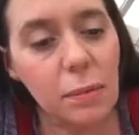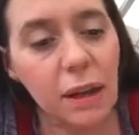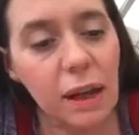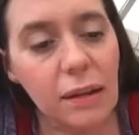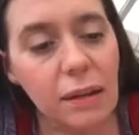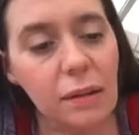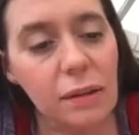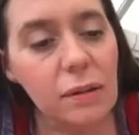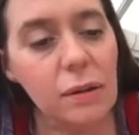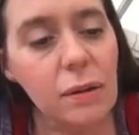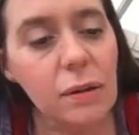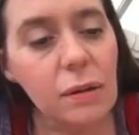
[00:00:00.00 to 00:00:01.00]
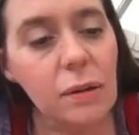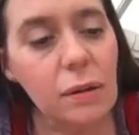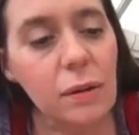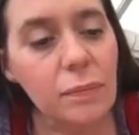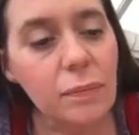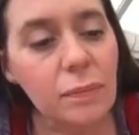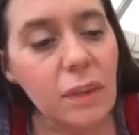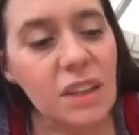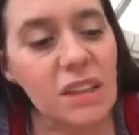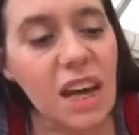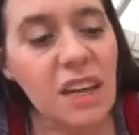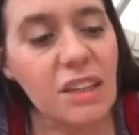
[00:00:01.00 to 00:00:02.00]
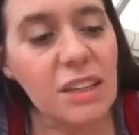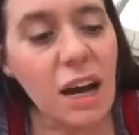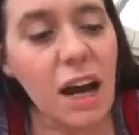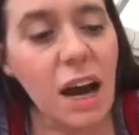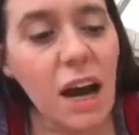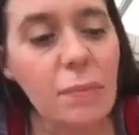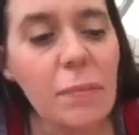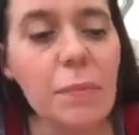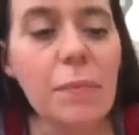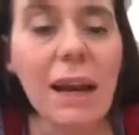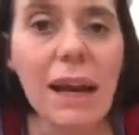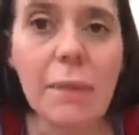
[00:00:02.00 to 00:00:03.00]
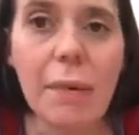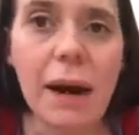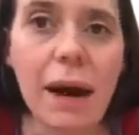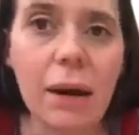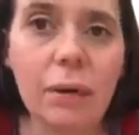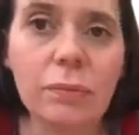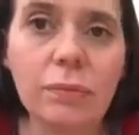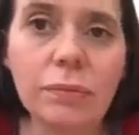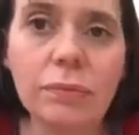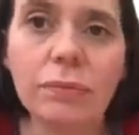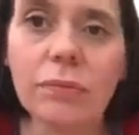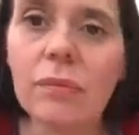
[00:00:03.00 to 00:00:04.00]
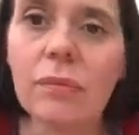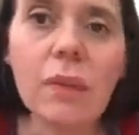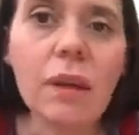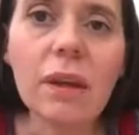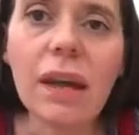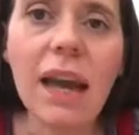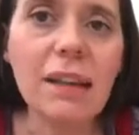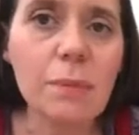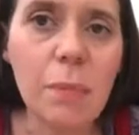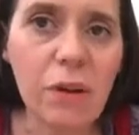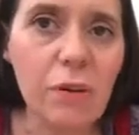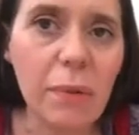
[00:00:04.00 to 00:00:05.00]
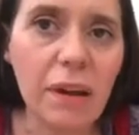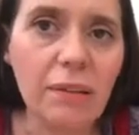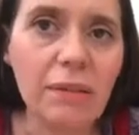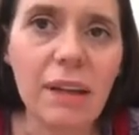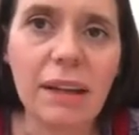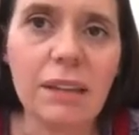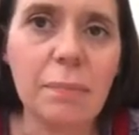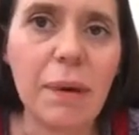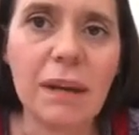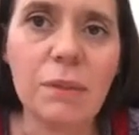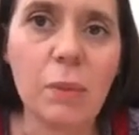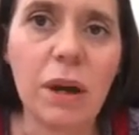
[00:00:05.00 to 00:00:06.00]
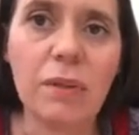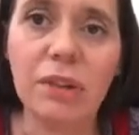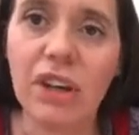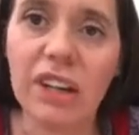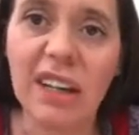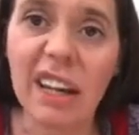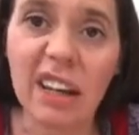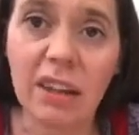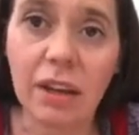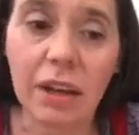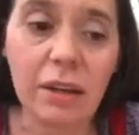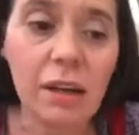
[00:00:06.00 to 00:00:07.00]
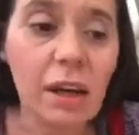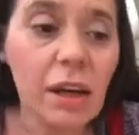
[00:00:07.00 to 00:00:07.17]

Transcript: blend. Take your time, play about, experiment. That's the best way of learning anything.